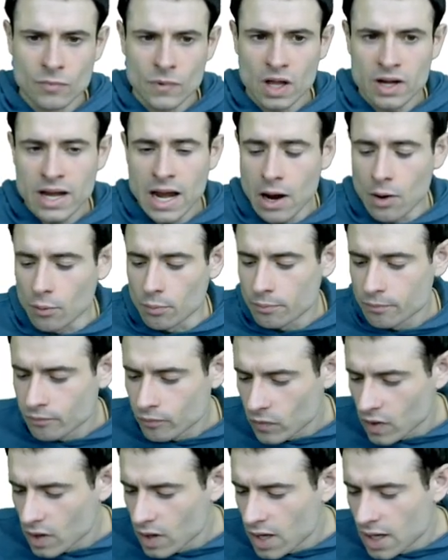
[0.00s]
Now,
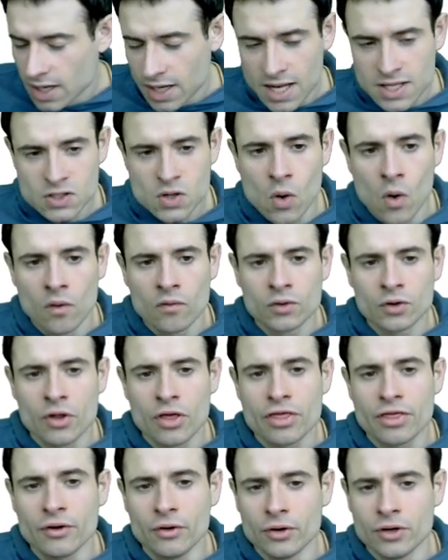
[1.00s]
let's go over the
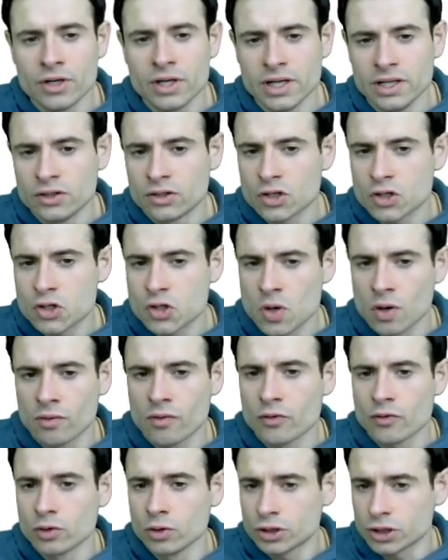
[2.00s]
third industrial
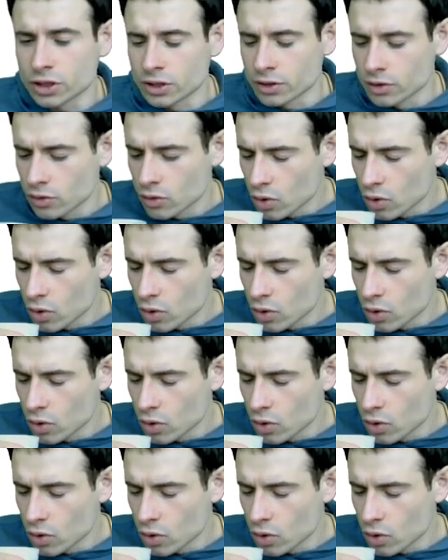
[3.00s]
revolution.